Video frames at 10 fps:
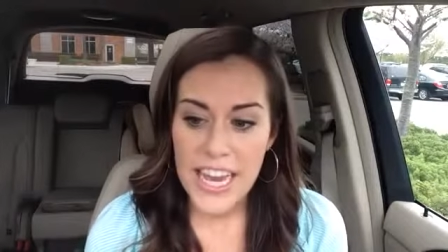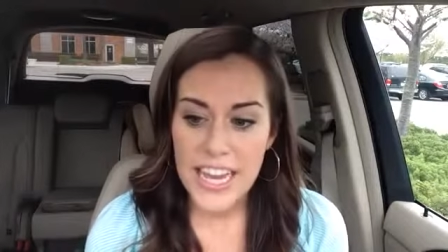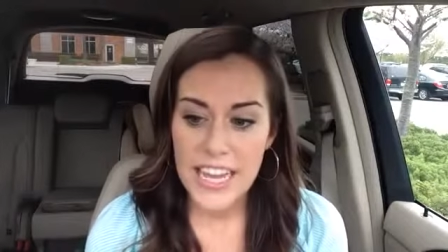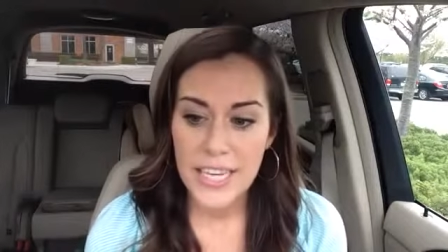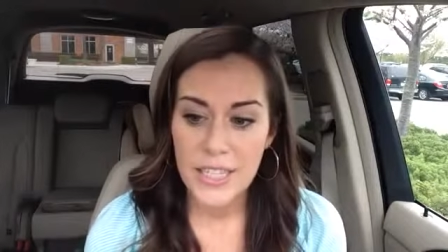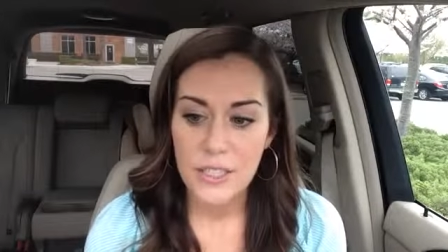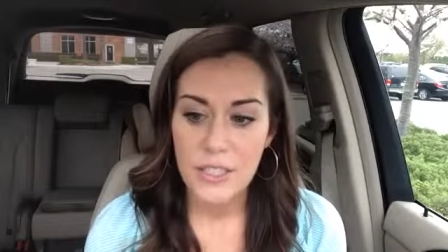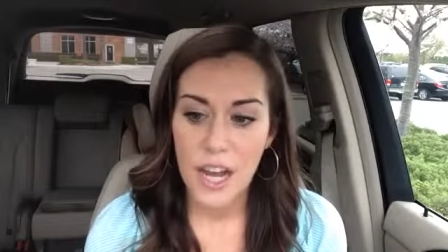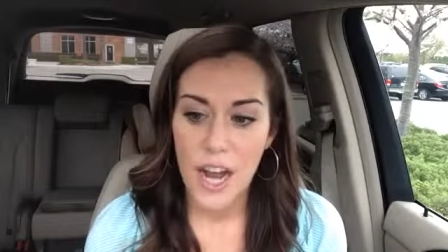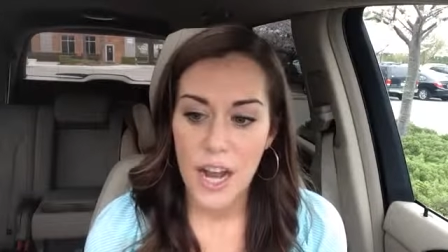
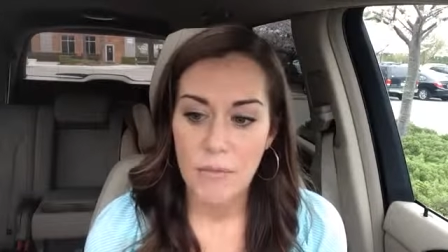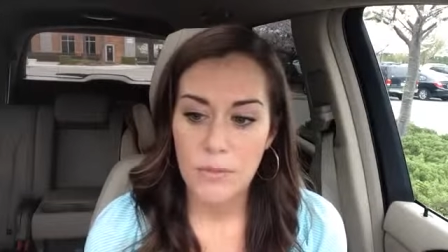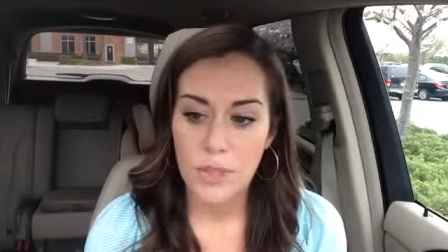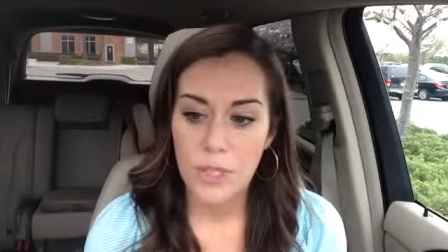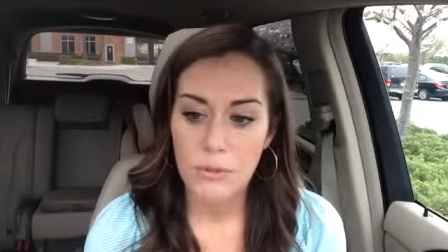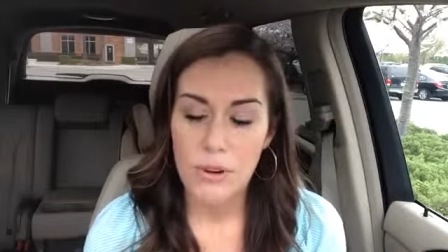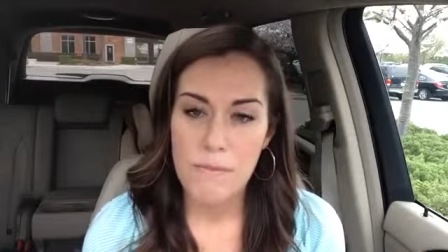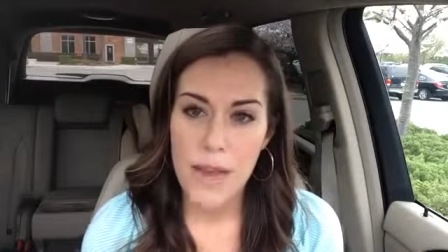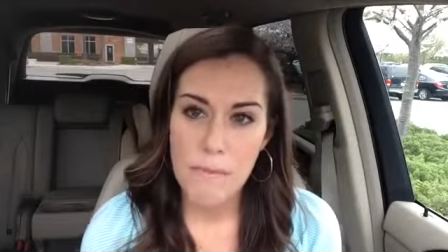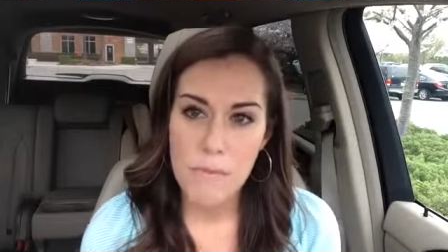is to
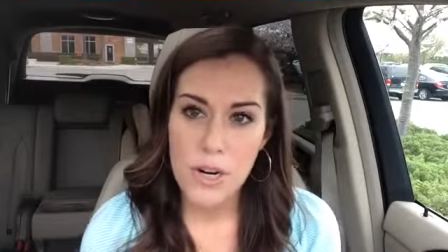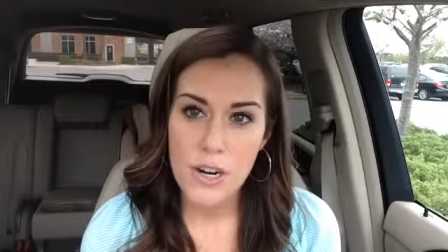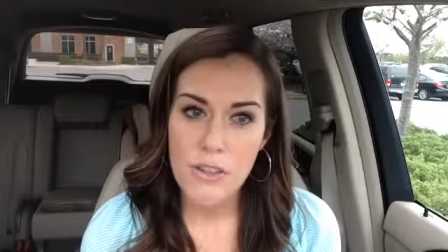remember